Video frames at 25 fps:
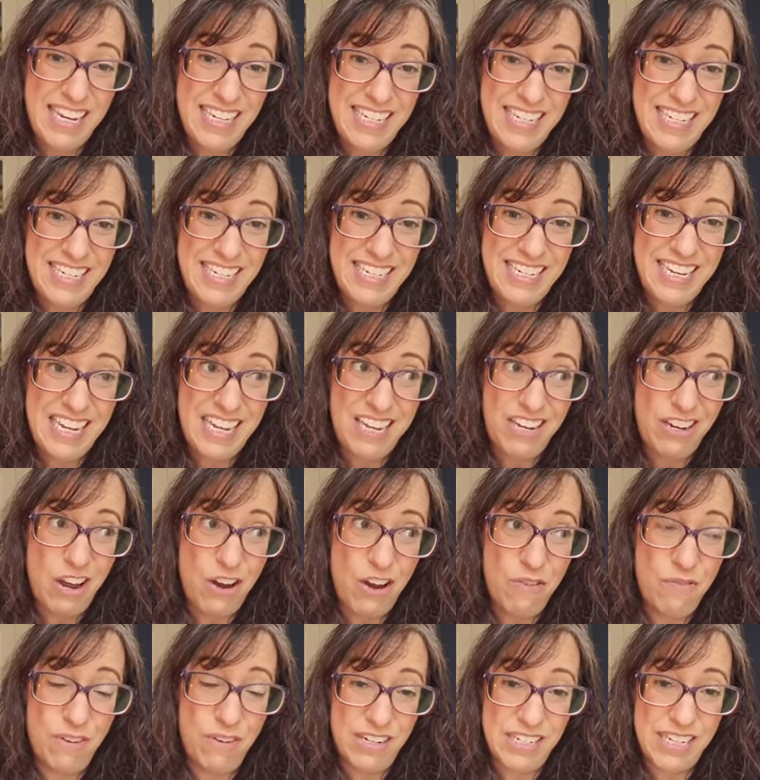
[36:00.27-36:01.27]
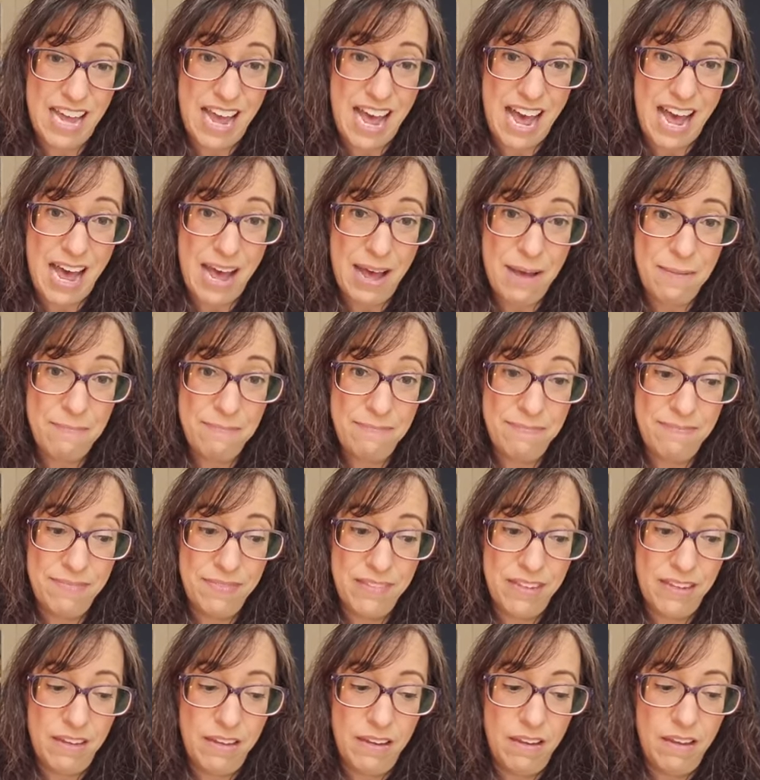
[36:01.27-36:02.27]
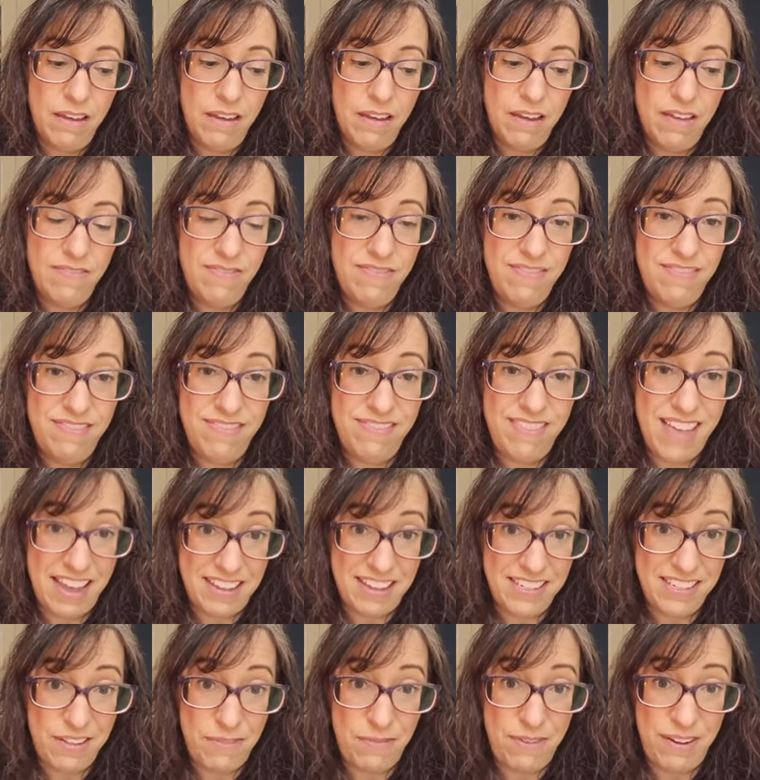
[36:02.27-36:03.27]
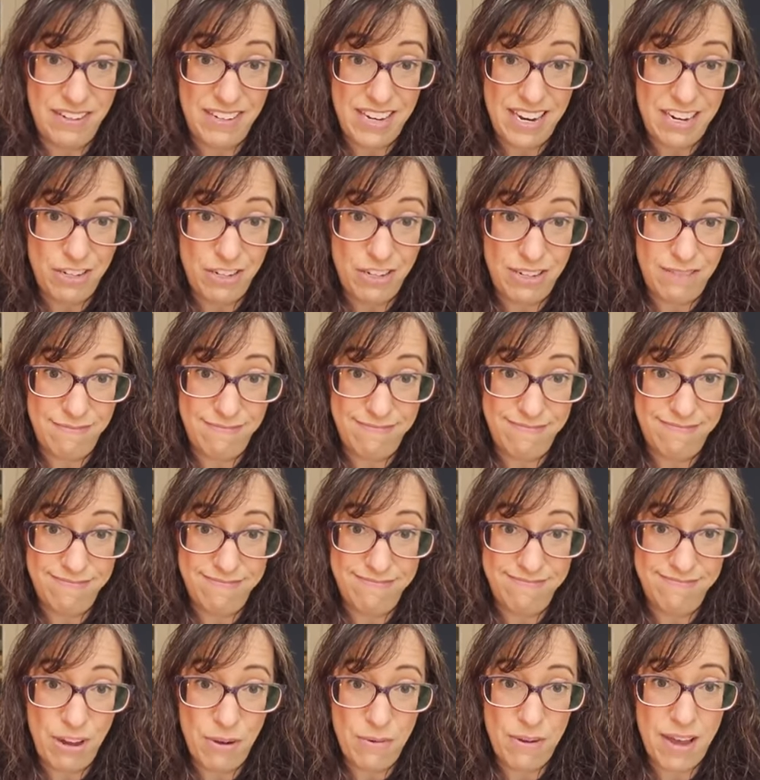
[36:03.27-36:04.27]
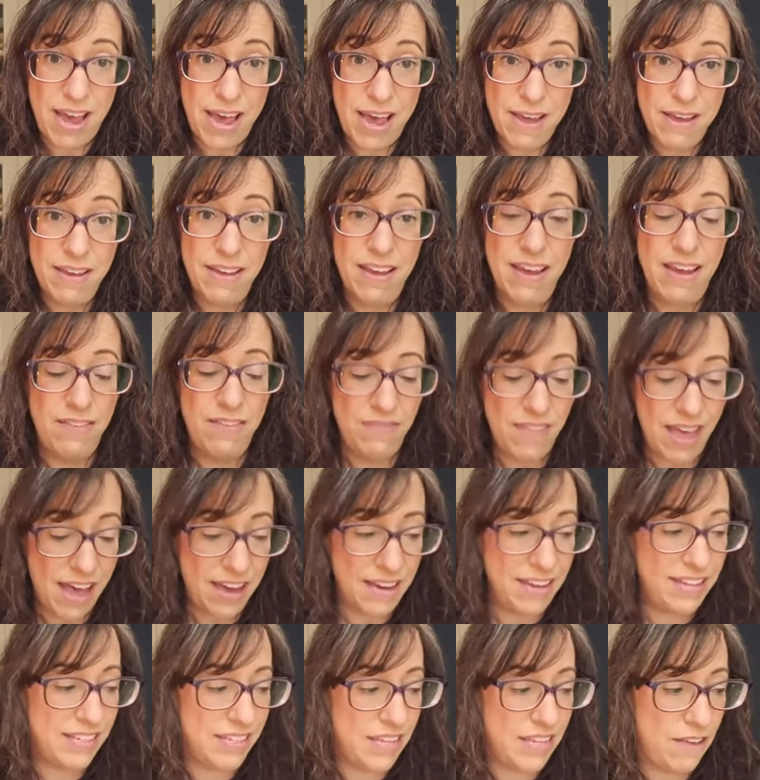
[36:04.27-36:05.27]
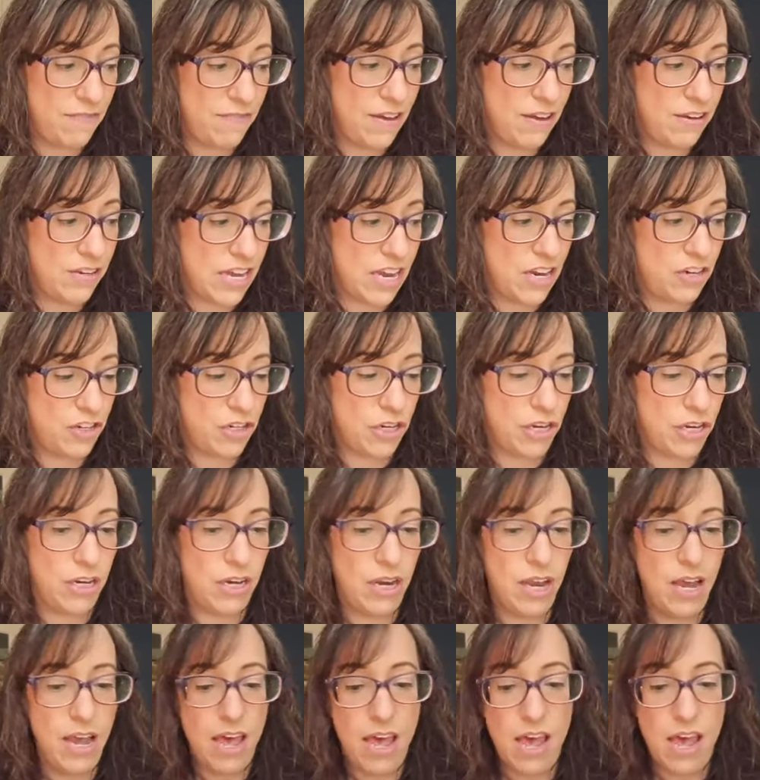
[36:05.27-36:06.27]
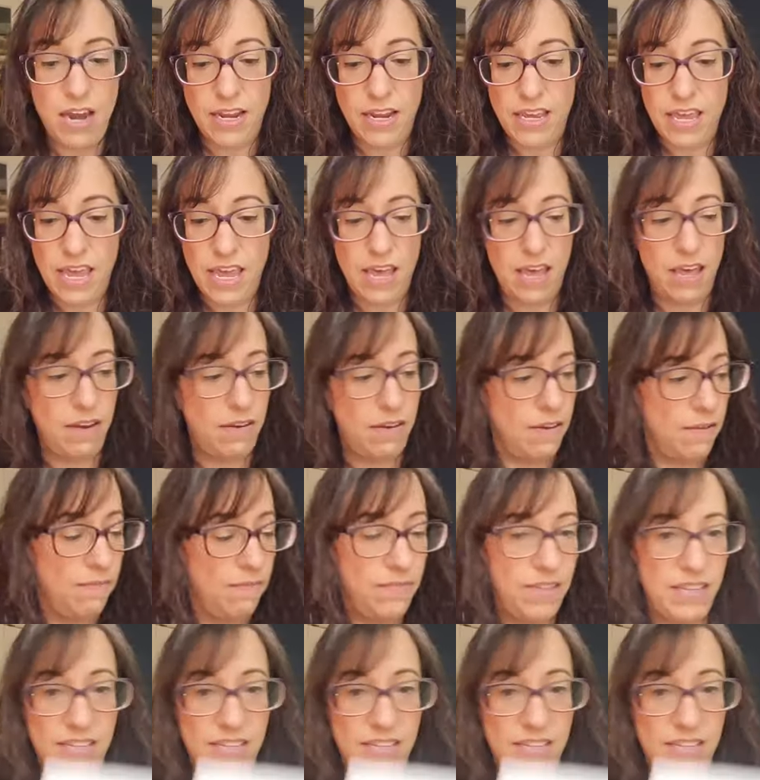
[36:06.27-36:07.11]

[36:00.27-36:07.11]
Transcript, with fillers: it to 10 over time. That's the foundation, okay? That is the foundation. And again,